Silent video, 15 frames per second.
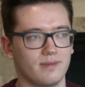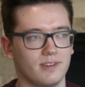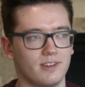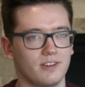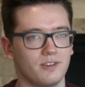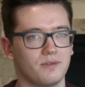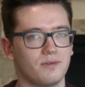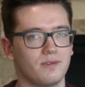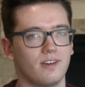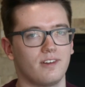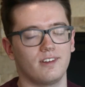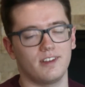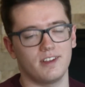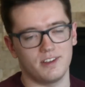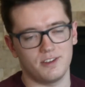
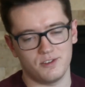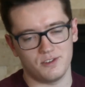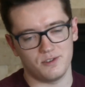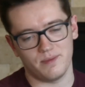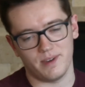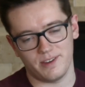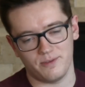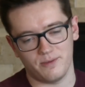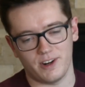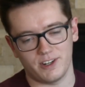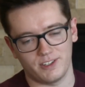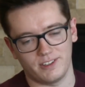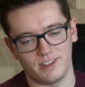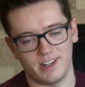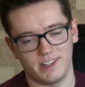You might
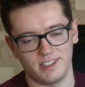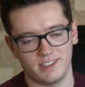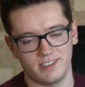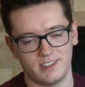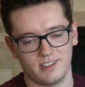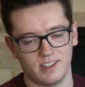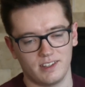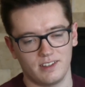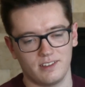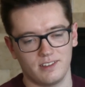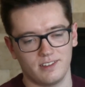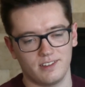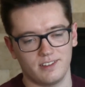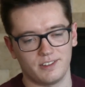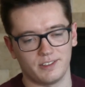watch a lot of these like
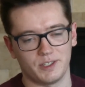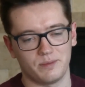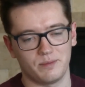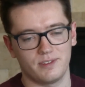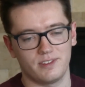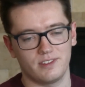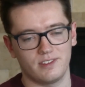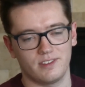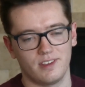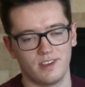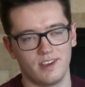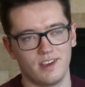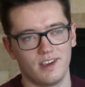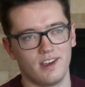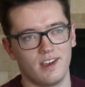clips
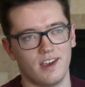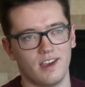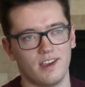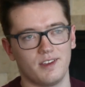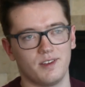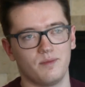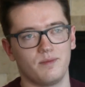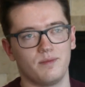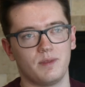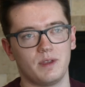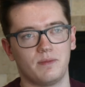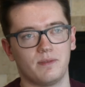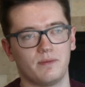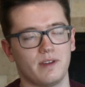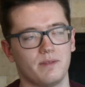and
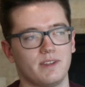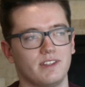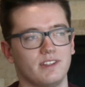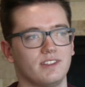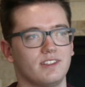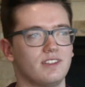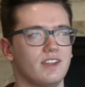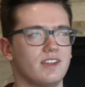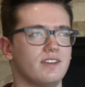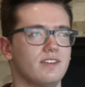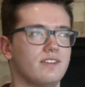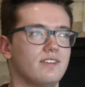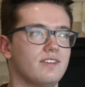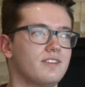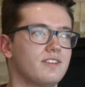people might be
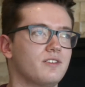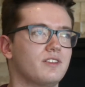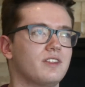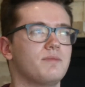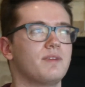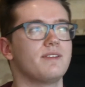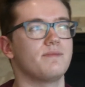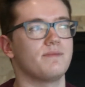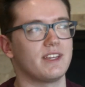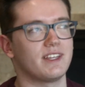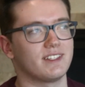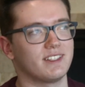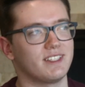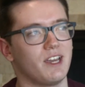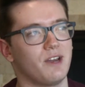saying, they might make
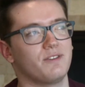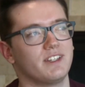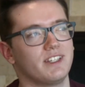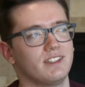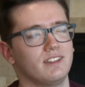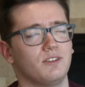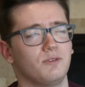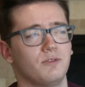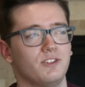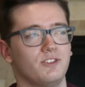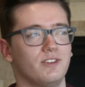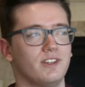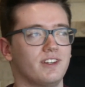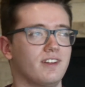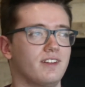it sound easy once
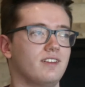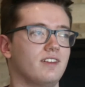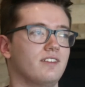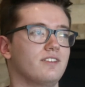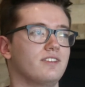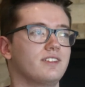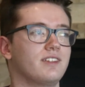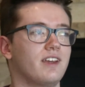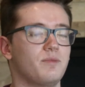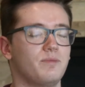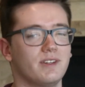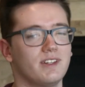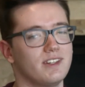you get on the other side, but